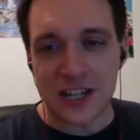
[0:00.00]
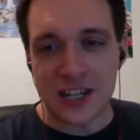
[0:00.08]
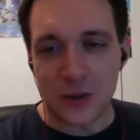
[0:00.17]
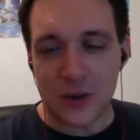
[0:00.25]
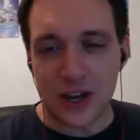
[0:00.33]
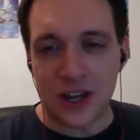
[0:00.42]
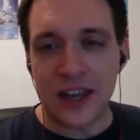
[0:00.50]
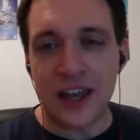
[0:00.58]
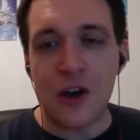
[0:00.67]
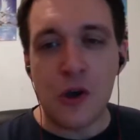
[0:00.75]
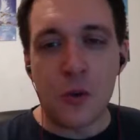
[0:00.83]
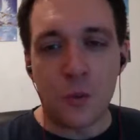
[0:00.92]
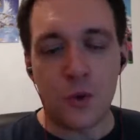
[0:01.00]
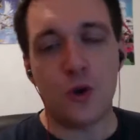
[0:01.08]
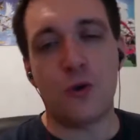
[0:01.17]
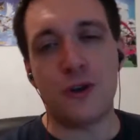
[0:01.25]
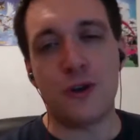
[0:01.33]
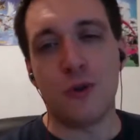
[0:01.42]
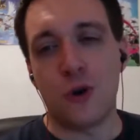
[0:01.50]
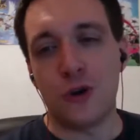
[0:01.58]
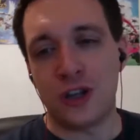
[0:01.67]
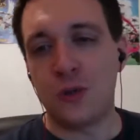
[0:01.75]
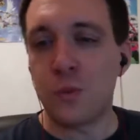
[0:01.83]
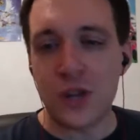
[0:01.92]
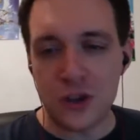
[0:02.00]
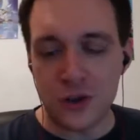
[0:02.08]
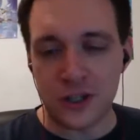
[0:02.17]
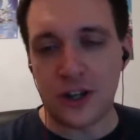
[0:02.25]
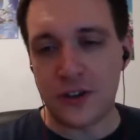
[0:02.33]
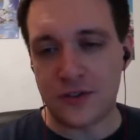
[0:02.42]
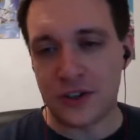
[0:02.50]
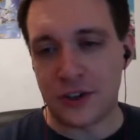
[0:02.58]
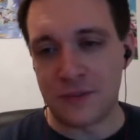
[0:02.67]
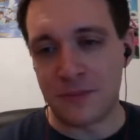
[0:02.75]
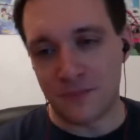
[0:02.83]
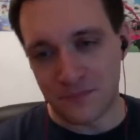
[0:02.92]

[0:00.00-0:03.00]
to earlier, will be more than Wii U's lifetime.